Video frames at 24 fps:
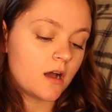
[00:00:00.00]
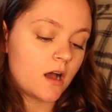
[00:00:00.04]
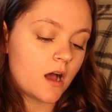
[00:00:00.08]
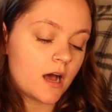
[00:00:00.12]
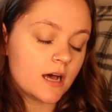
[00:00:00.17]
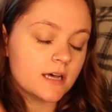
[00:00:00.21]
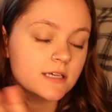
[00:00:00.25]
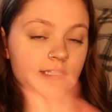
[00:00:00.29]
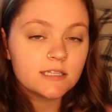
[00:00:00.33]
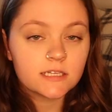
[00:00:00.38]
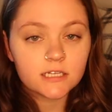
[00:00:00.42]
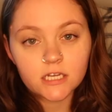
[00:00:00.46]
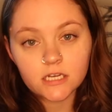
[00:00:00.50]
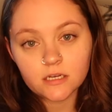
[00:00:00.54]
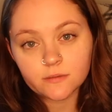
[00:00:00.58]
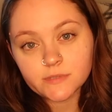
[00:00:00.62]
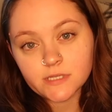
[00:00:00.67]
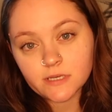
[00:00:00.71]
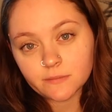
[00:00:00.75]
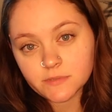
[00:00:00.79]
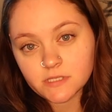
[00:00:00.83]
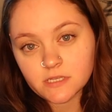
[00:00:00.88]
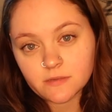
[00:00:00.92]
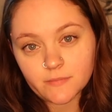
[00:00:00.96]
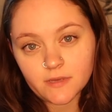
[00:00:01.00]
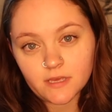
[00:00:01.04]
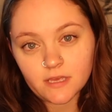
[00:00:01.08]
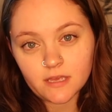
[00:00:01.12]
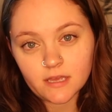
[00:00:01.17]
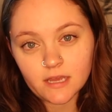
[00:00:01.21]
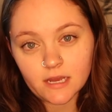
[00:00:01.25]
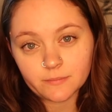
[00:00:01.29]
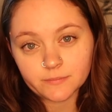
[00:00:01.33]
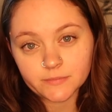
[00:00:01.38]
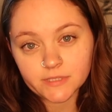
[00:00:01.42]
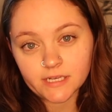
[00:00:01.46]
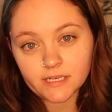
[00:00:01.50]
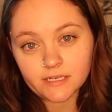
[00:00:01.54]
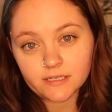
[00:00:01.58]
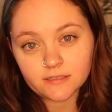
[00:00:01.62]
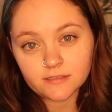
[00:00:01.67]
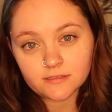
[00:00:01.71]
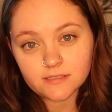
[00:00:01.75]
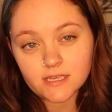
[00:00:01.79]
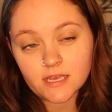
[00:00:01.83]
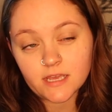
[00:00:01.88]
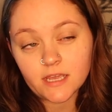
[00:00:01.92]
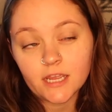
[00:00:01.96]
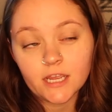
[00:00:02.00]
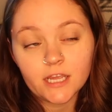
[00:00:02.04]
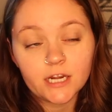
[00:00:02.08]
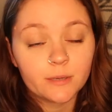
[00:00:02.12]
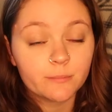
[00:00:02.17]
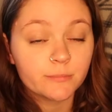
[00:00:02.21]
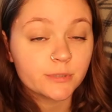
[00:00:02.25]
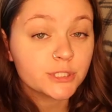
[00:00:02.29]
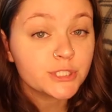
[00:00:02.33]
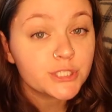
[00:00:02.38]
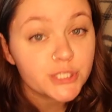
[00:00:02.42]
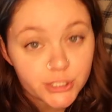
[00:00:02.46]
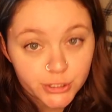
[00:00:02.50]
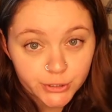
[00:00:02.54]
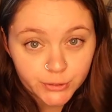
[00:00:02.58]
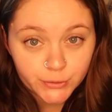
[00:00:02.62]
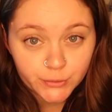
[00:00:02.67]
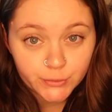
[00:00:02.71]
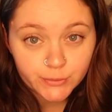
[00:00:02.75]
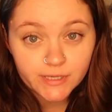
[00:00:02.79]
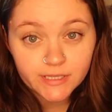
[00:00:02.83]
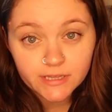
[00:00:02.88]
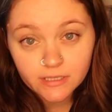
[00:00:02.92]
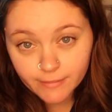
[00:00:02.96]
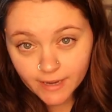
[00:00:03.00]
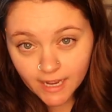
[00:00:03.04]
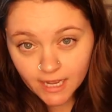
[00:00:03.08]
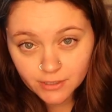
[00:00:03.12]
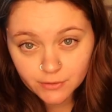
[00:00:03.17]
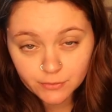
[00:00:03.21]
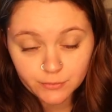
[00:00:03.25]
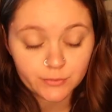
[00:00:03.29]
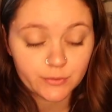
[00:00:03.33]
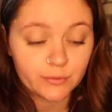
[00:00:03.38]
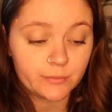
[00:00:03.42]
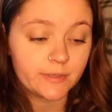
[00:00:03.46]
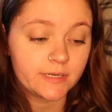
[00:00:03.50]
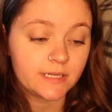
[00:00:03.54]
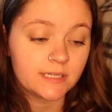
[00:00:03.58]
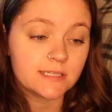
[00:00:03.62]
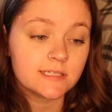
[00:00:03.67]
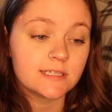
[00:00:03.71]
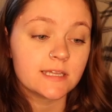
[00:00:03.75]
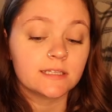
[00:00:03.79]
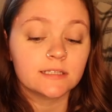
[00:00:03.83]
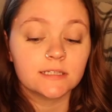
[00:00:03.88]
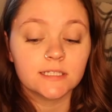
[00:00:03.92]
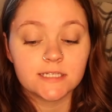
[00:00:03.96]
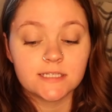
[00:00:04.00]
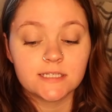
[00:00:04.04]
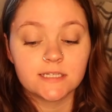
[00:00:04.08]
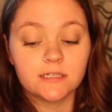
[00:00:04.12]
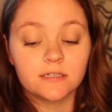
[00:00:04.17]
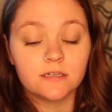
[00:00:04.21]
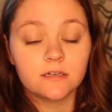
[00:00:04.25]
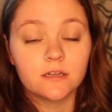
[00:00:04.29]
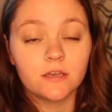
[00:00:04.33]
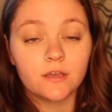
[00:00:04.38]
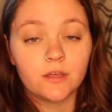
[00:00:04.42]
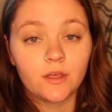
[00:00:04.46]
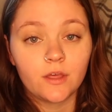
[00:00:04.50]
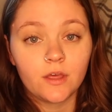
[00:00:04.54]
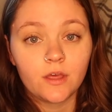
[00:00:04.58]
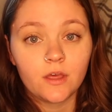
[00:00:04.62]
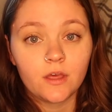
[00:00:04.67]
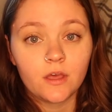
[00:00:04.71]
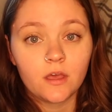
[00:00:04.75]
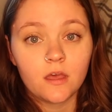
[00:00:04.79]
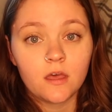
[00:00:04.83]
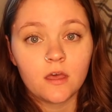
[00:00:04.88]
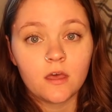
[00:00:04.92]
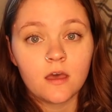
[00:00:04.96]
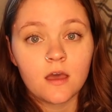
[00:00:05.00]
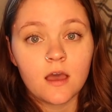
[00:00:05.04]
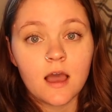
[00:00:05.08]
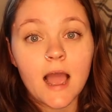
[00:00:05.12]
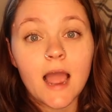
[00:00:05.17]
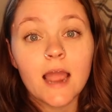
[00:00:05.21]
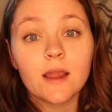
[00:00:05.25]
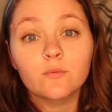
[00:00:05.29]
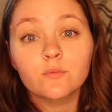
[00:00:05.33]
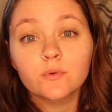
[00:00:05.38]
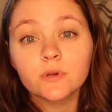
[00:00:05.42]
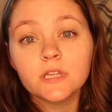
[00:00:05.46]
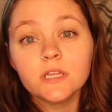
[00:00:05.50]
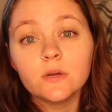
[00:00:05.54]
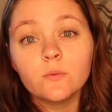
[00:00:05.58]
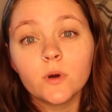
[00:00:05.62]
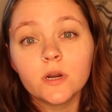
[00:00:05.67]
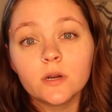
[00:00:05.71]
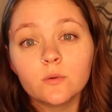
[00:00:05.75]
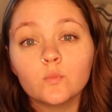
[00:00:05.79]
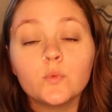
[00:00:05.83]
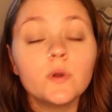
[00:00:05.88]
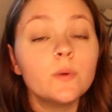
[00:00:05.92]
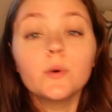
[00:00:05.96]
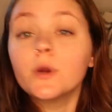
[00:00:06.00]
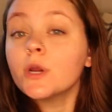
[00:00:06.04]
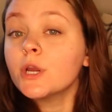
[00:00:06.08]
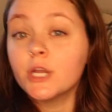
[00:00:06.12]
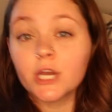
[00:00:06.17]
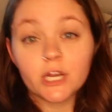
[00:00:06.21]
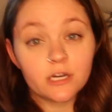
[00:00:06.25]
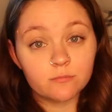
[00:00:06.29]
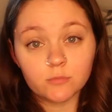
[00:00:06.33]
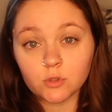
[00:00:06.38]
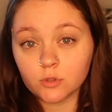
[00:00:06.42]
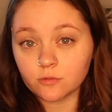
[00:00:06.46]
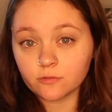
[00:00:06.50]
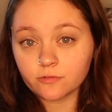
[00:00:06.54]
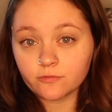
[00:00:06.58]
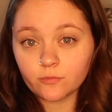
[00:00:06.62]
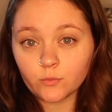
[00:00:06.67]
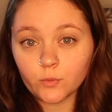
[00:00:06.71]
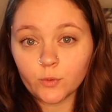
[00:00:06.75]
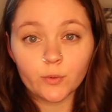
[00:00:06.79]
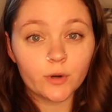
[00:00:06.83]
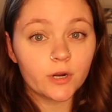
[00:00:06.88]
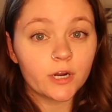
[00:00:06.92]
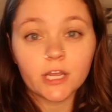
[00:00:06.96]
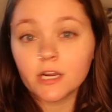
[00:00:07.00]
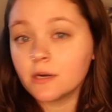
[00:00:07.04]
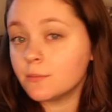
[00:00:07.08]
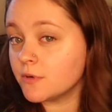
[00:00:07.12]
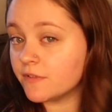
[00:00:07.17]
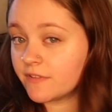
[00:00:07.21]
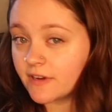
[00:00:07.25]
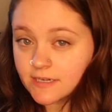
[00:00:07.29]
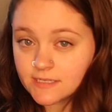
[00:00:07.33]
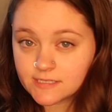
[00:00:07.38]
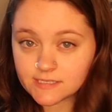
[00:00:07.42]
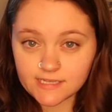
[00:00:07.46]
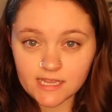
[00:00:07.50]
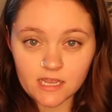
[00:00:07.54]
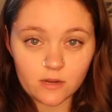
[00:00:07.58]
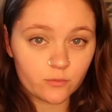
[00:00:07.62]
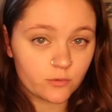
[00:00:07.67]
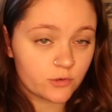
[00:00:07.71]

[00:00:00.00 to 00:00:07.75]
Austin comes up to me. I'm like taking a number two in the bathroom and he's like, listen, I really want to, we weren't going to move. We weren't going to move out of state.